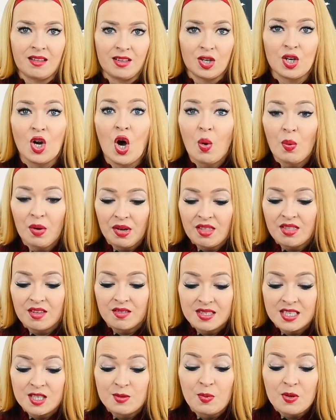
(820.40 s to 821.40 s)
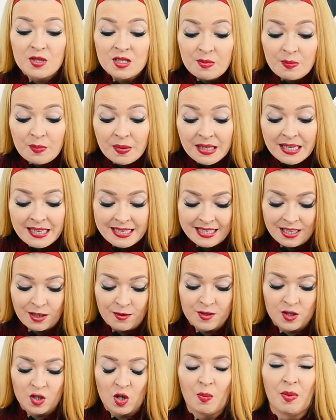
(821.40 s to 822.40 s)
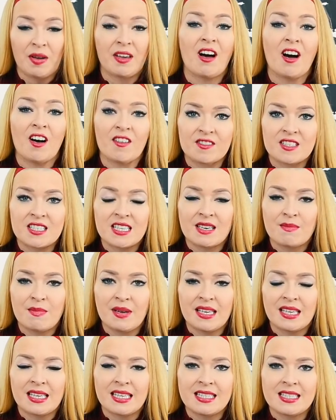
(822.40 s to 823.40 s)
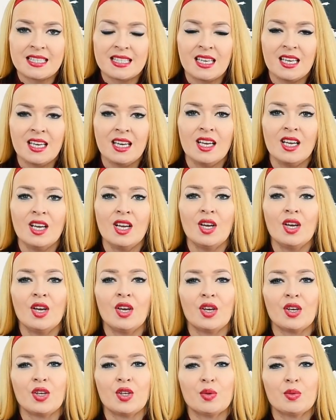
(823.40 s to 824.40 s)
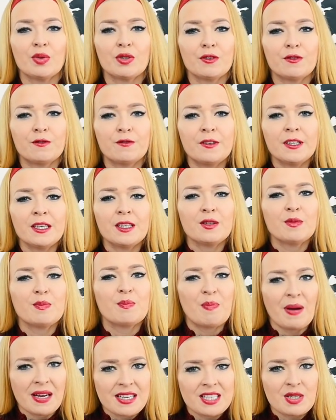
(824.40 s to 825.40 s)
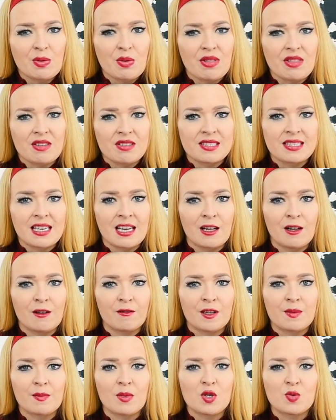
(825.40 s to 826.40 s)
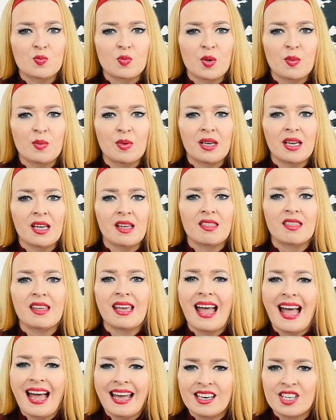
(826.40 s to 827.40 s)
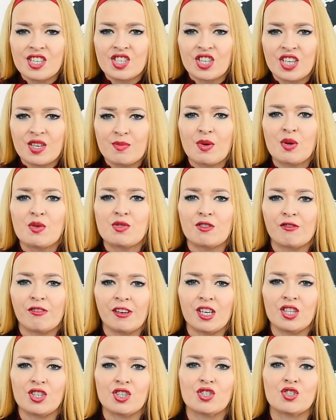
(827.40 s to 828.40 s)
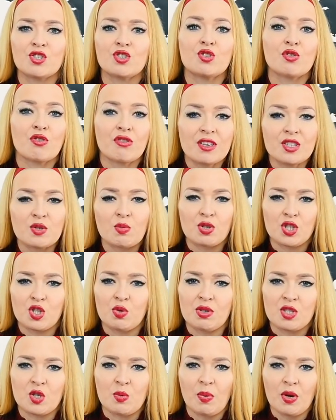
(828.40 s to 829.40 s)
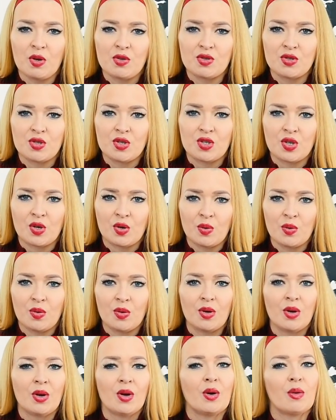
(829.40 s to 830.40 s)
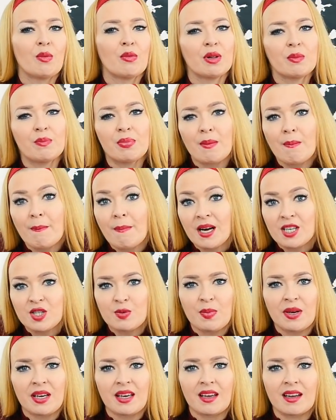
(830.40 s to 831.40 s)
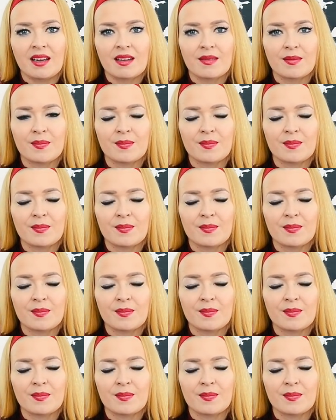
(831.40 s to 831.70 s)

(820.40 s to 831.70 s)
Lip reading: knowing that there is this possibility of stopping after 10 minutes, you will feel better with yourself and most probably the energy and motivation to do this, what you were supposed to do, will be much bigger.